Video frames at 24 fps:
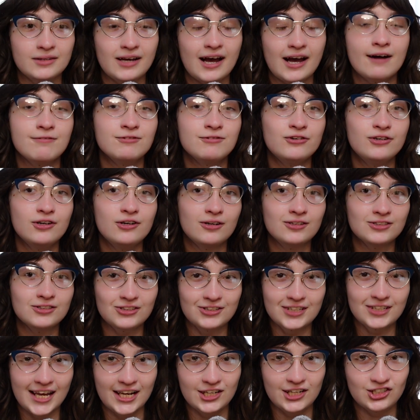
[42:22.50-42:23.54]
After an
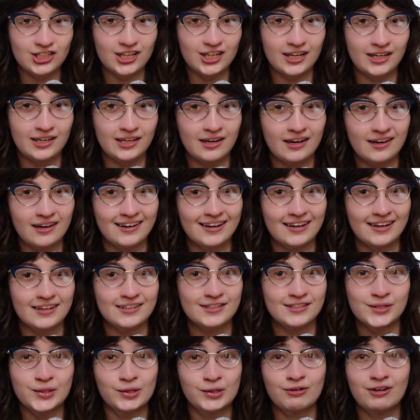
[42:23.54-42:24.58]
altercation, uh,
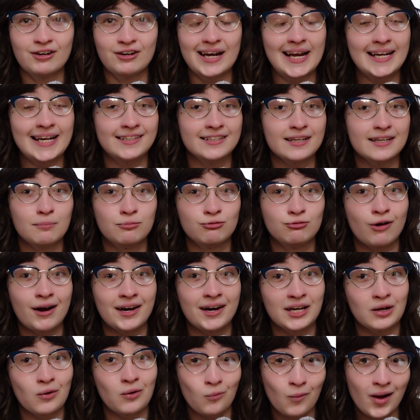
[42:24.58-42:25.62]
Zero ends up
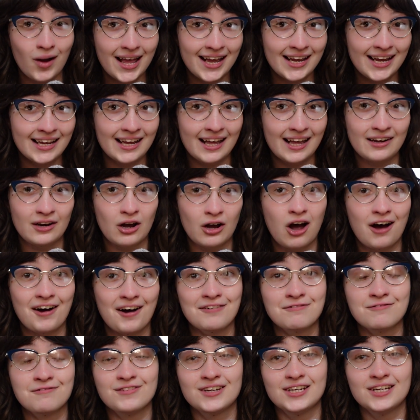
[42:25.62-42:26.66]
running away and
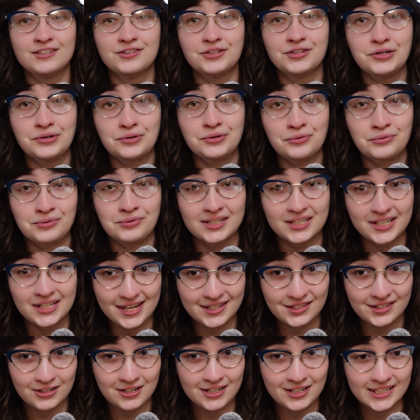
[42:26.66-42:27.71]
off into the
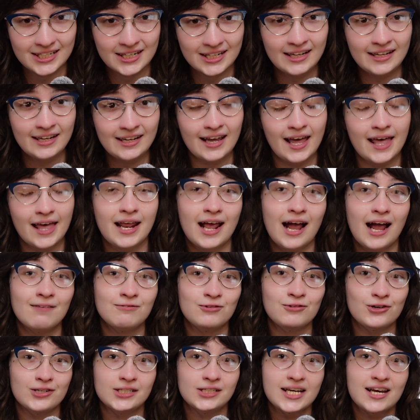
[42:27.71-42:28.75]
desert. And
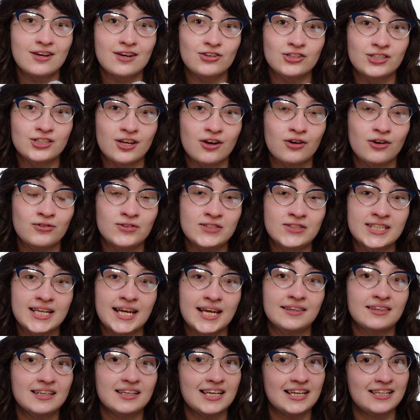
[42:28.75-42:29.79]
after a day or so,
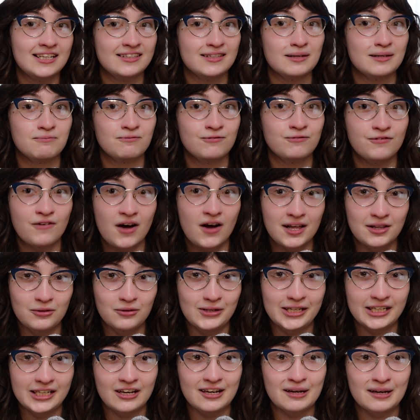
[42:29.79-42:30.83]
Stanley ends up
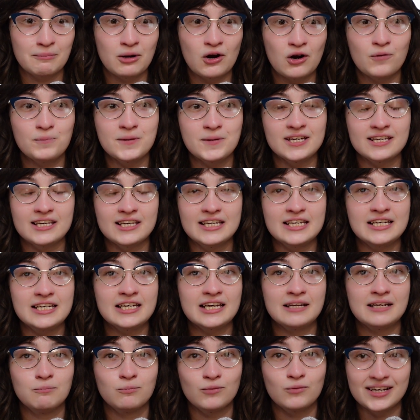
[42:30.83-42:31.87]
following him, hoping he
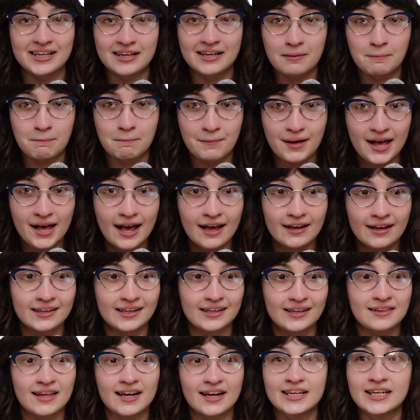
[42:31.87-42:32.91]
can bring him back
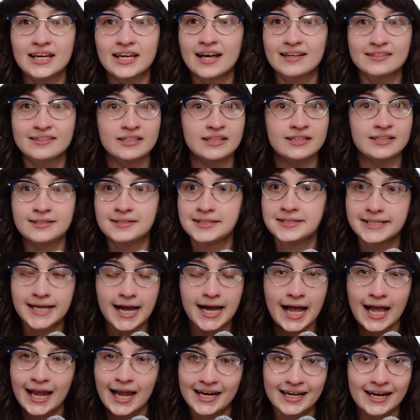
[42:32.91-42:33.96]
and that he hasn't
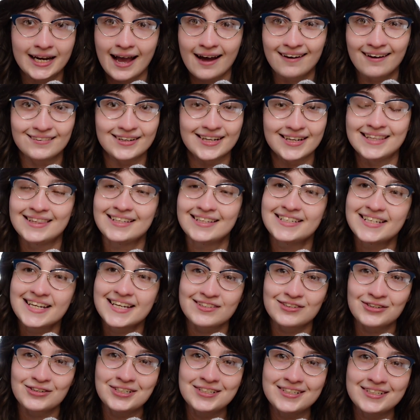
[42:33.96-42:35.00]
died out in the
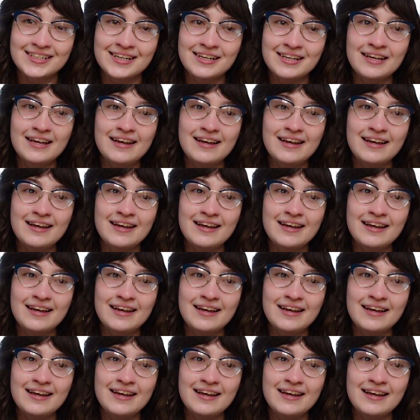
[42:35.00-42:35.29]
desert.